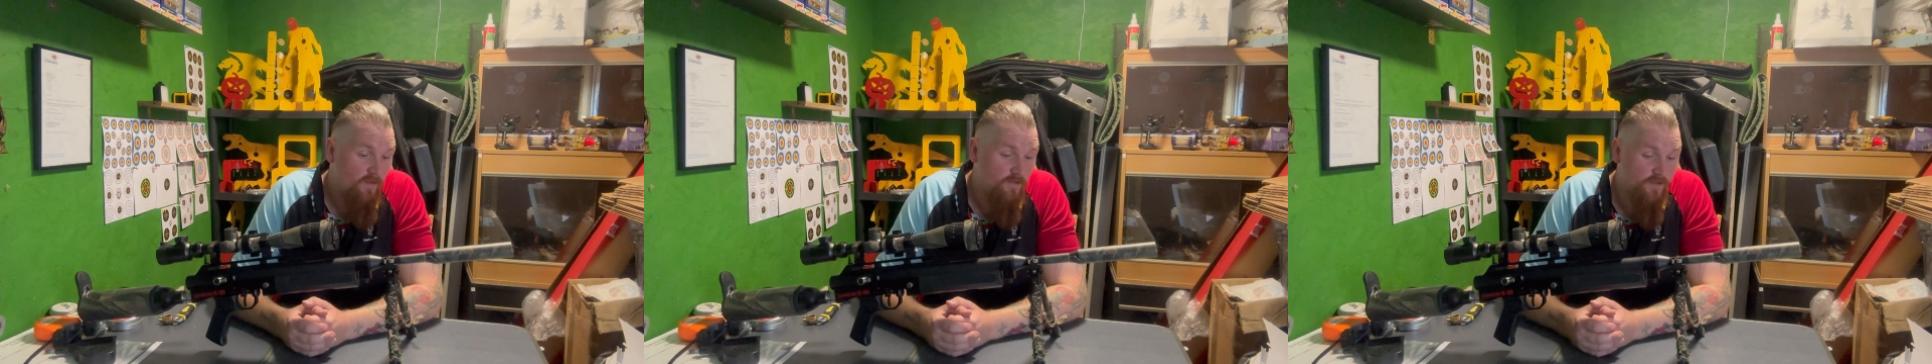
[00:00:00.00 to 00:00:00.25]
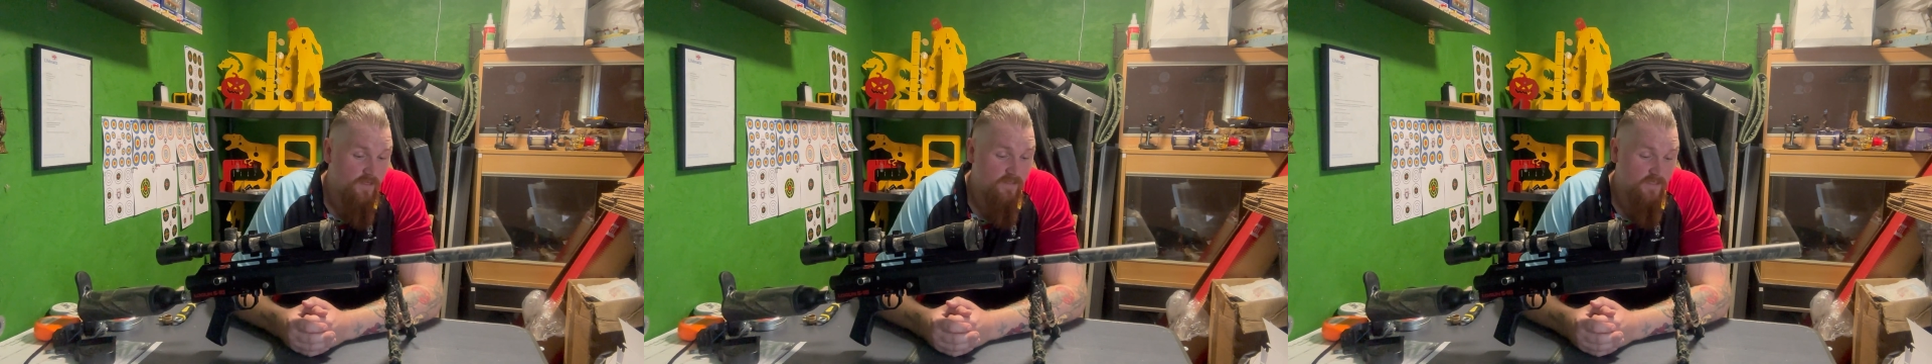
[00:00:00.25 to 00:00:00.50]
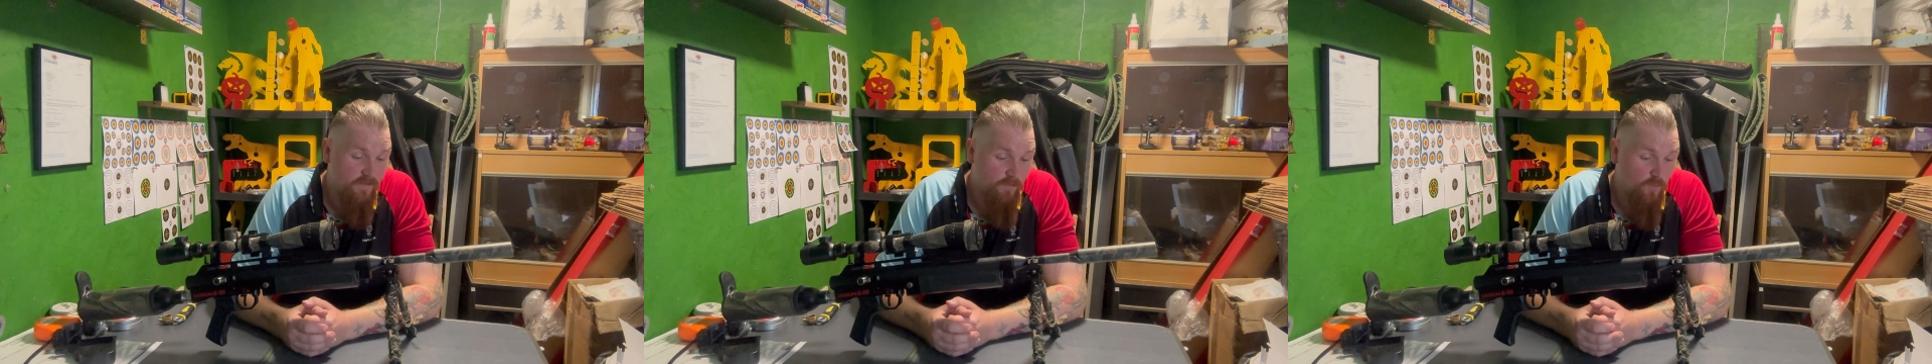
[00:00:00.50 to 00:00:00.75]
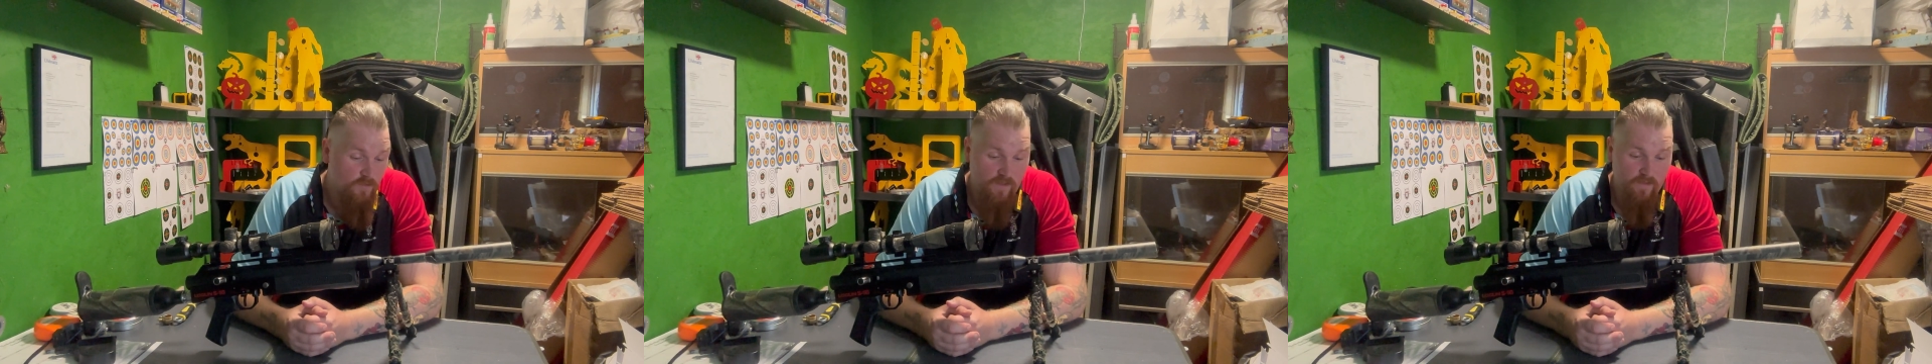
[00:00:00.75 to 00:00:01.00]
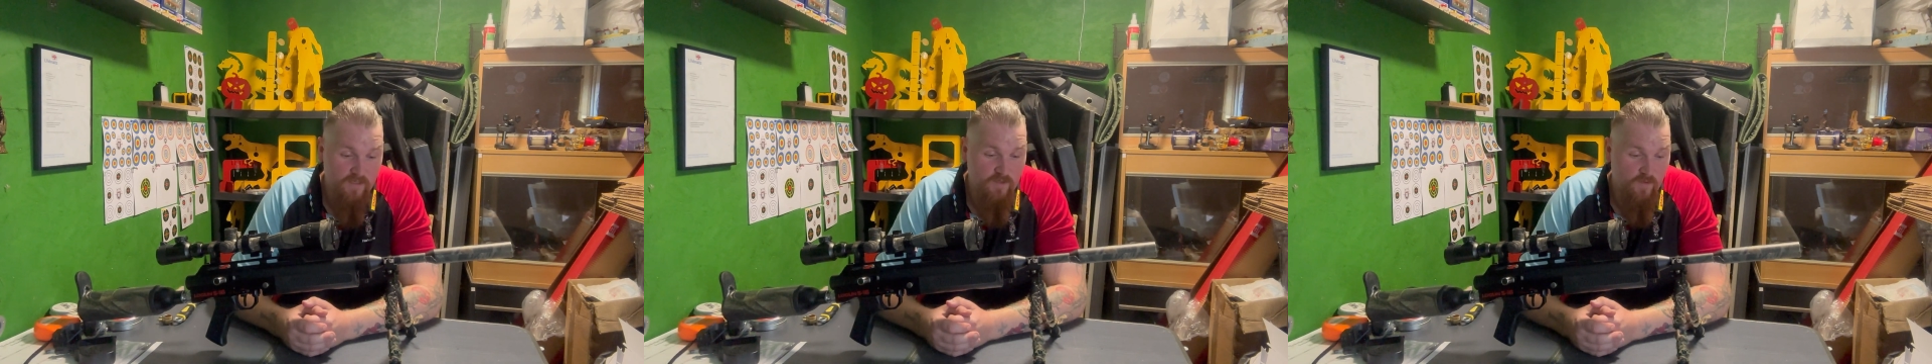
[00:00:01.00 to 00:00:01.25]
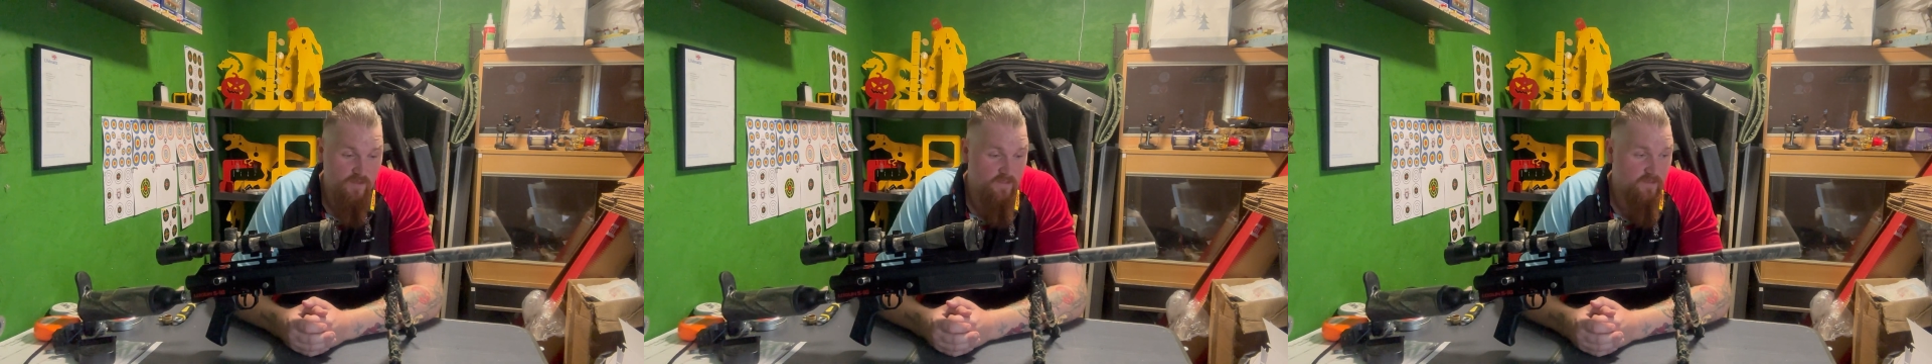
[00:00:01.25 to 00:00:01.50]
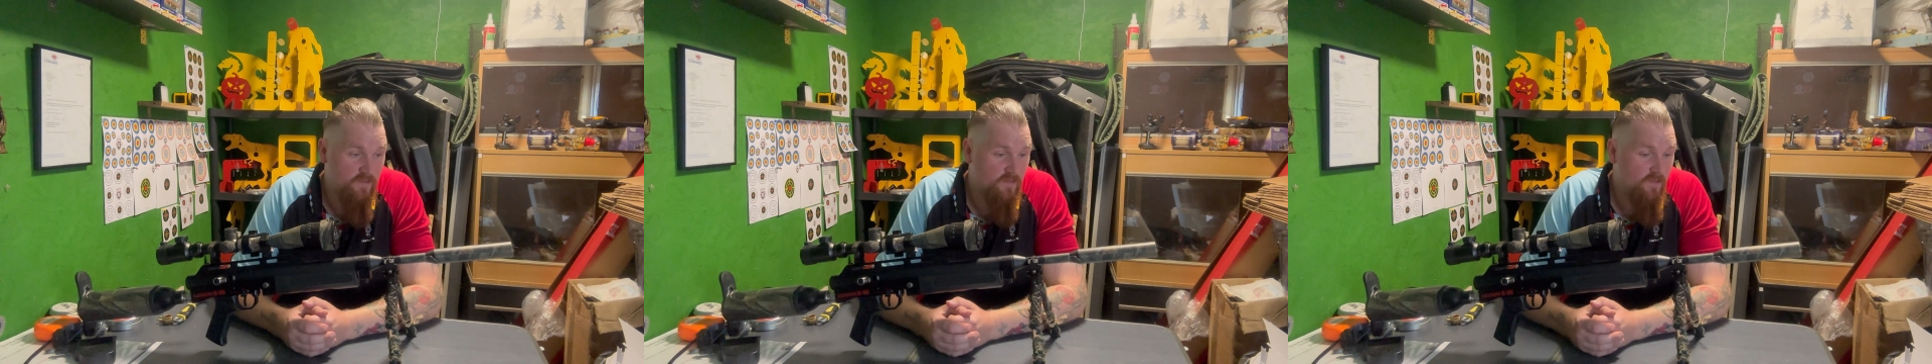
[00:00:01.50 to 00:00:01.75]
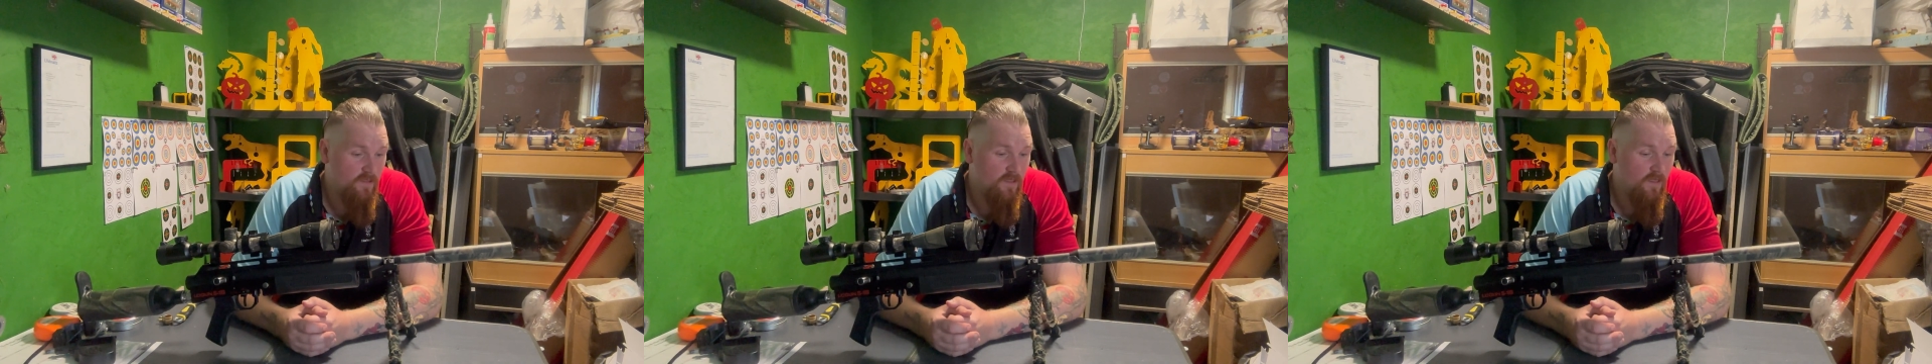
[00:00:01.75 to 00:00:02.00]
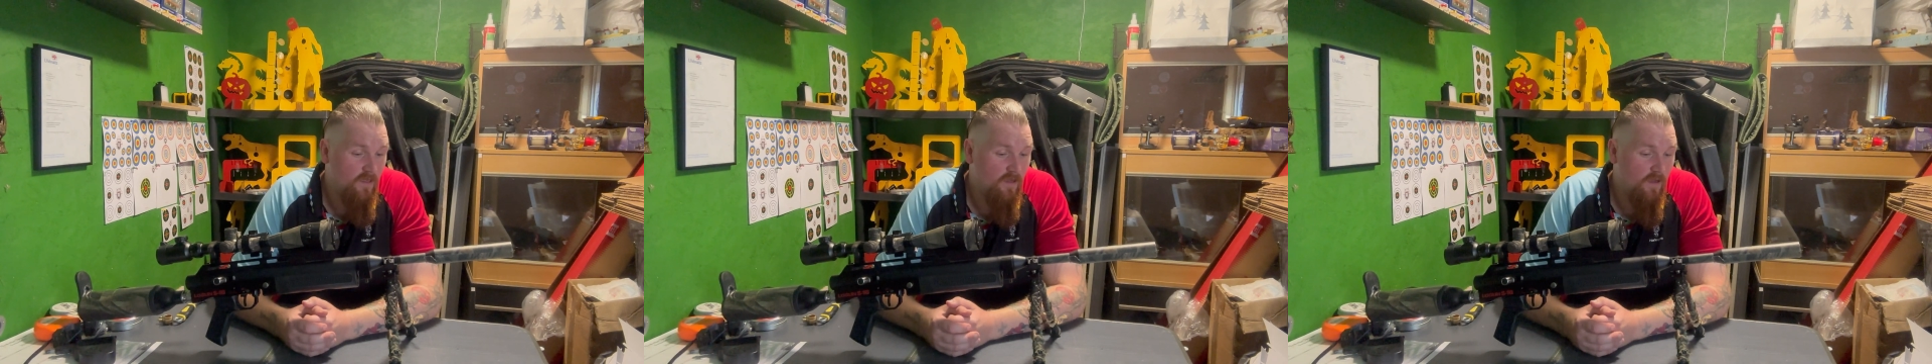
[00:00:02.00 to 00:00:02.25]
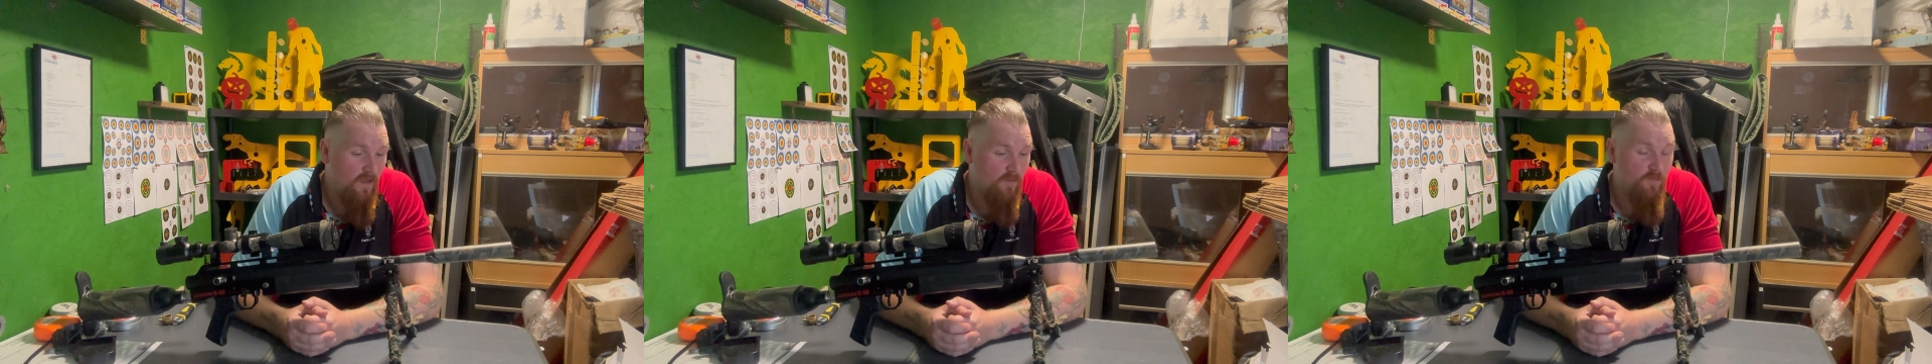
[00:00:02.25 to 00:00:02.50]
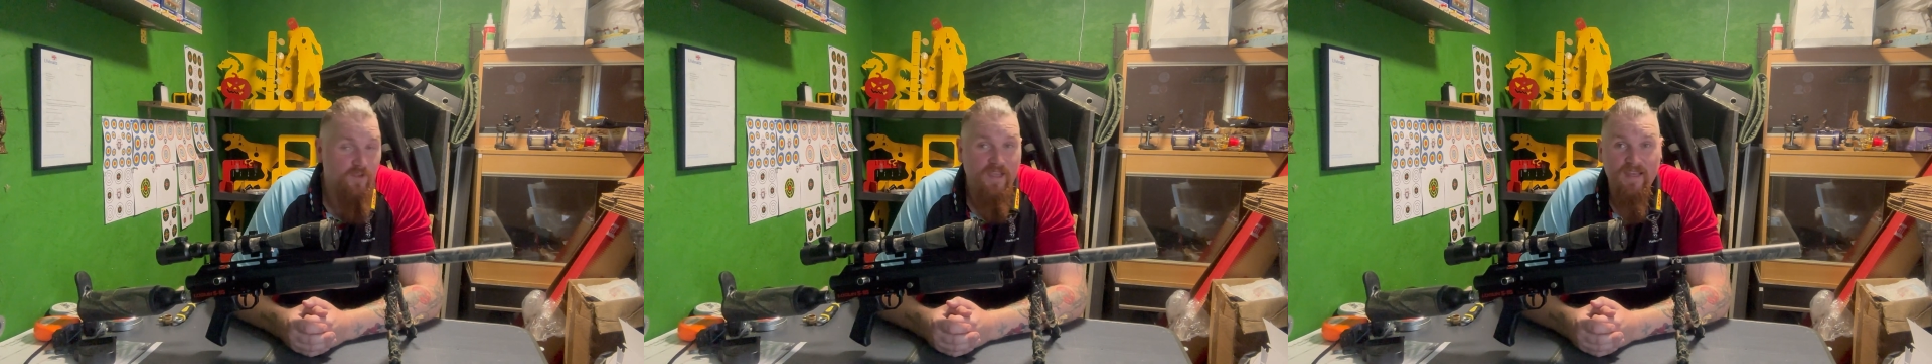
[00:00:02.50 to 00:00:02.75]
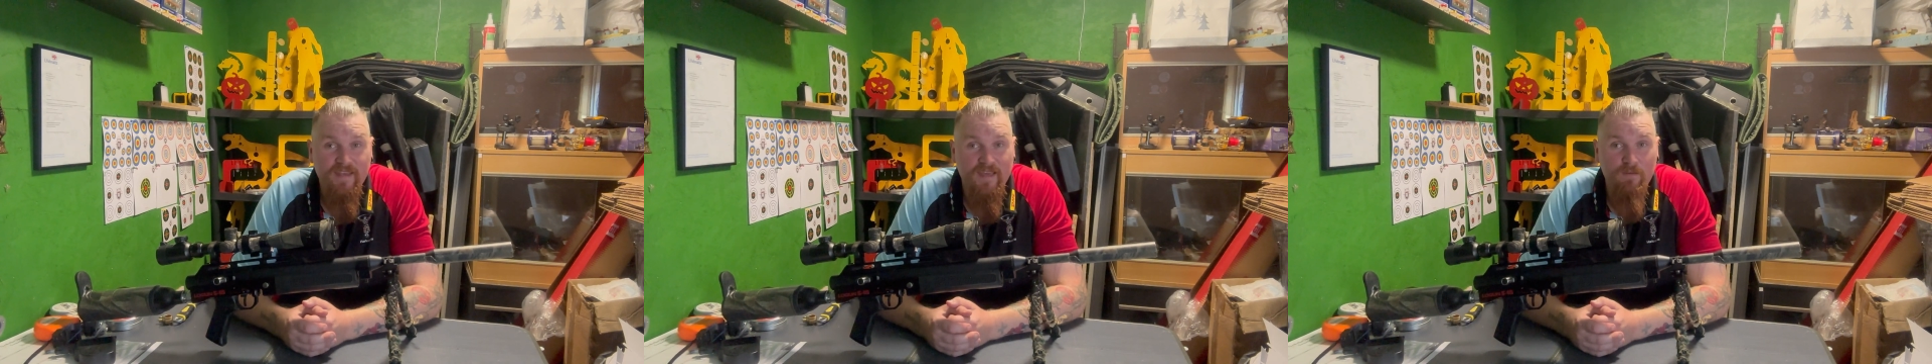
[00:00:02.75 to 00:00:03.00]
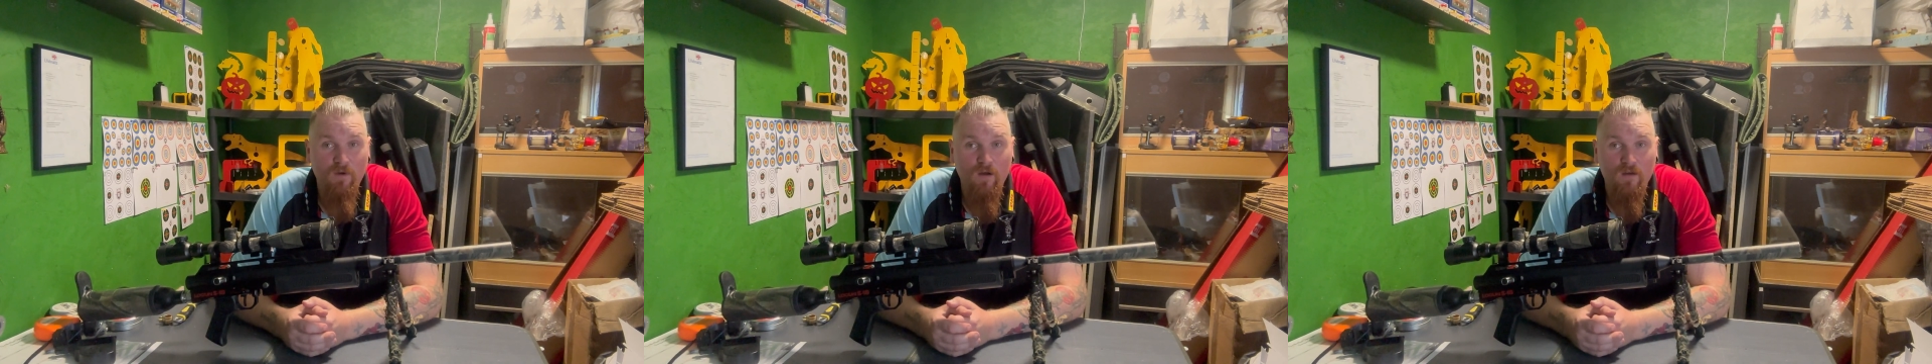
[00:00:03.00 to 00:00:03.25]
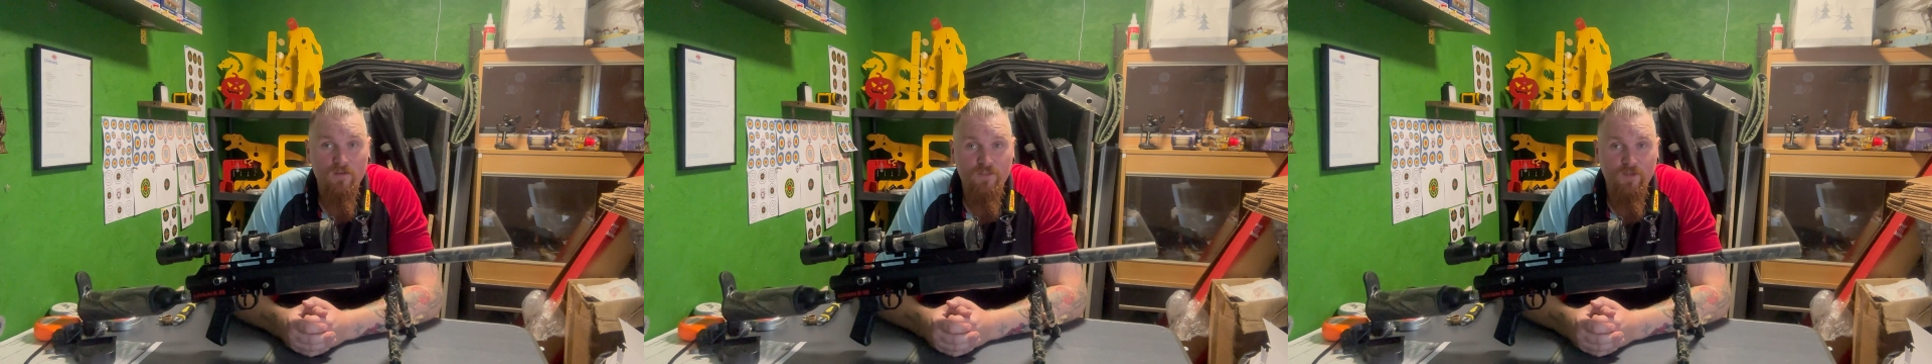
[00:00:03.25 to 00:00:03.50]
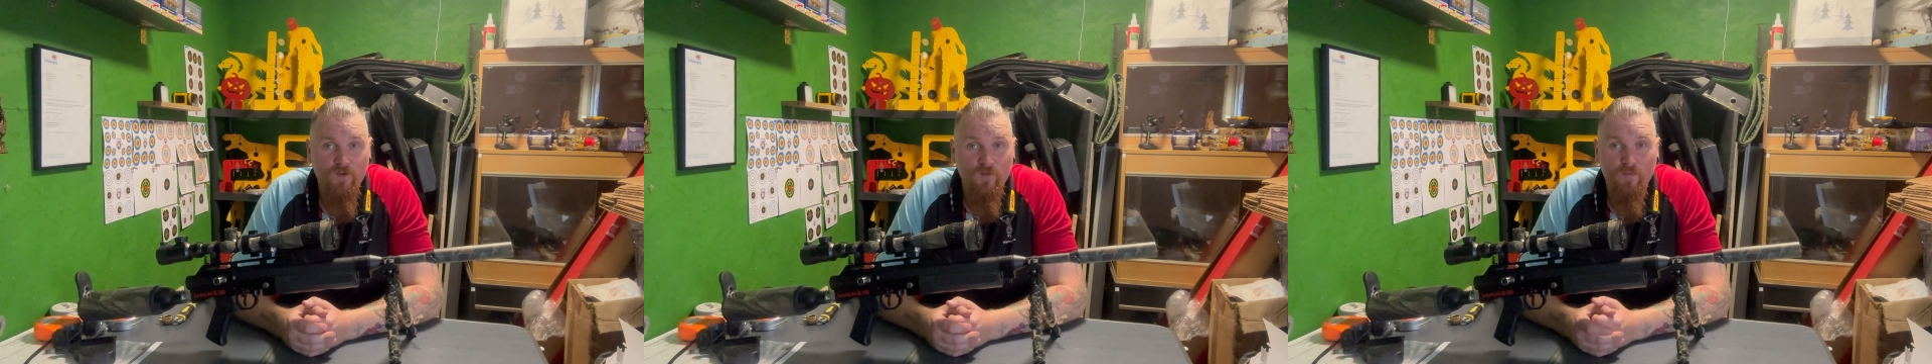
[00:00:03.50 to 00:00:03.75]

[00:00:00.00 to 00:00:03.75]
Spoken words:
So that's how old this one is. You can get a Mark II,